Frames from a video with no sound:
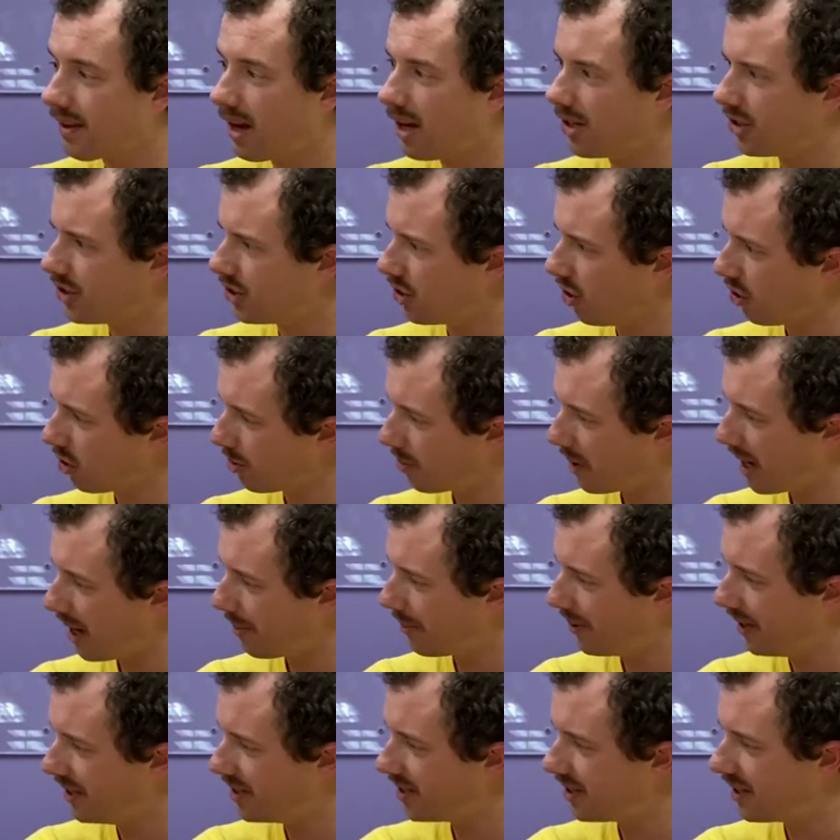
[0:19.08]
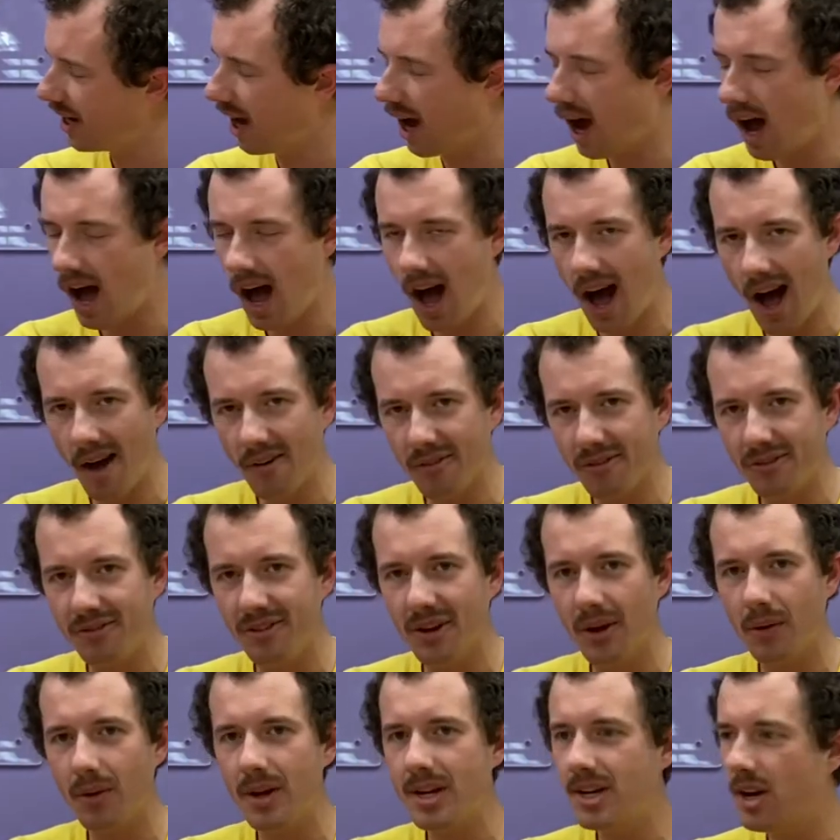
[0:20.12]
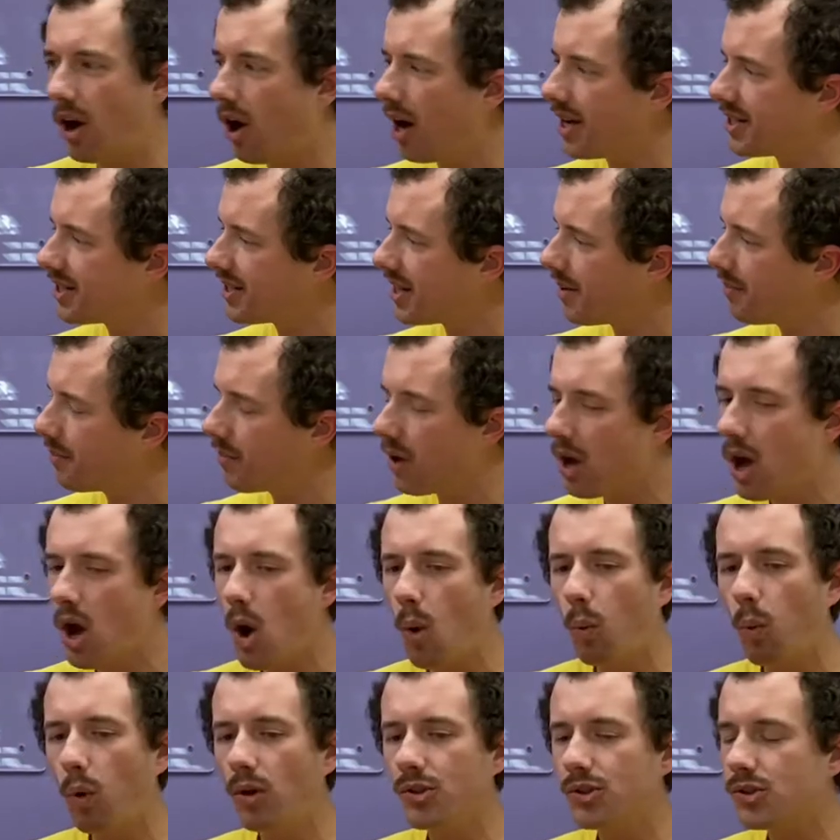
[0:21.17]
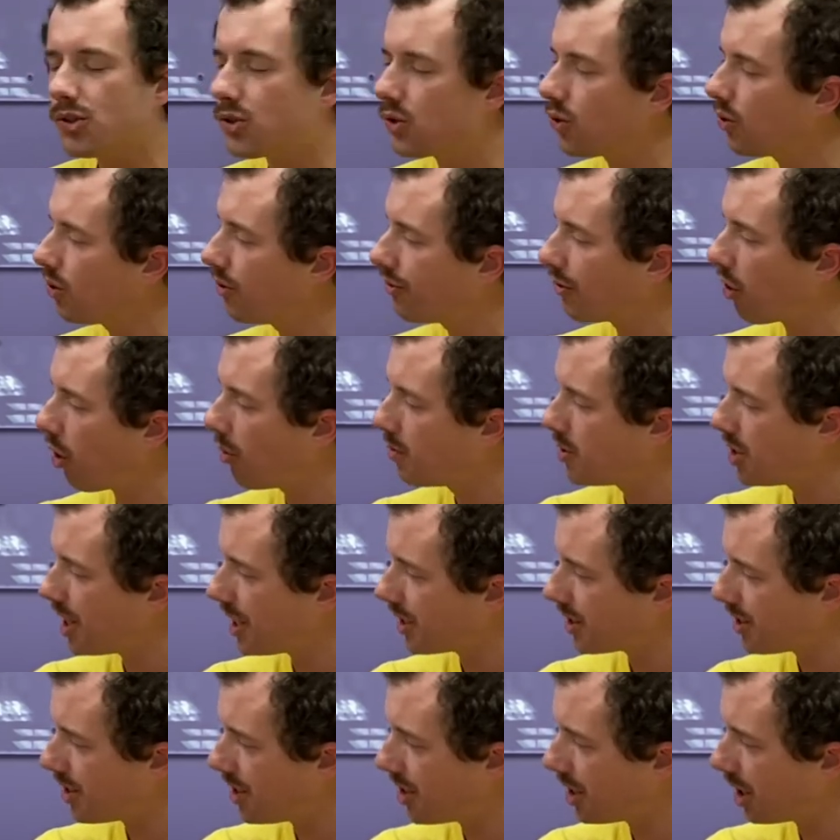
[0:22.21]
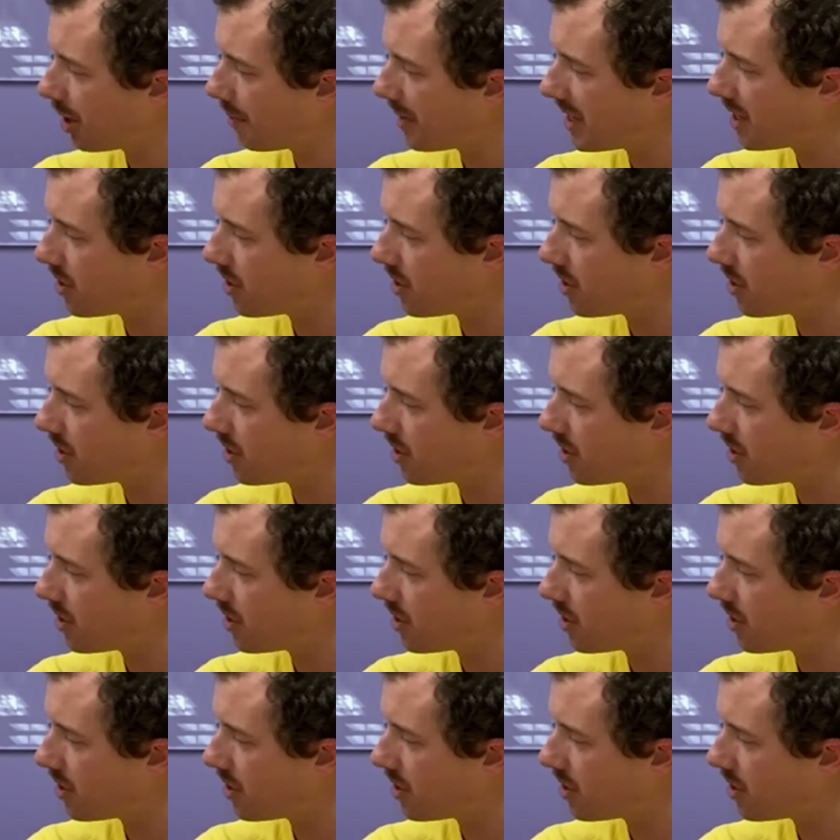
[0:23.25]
A sock puppet? Mm-hmm. Ah, very nice. And what sort of objects are you going to be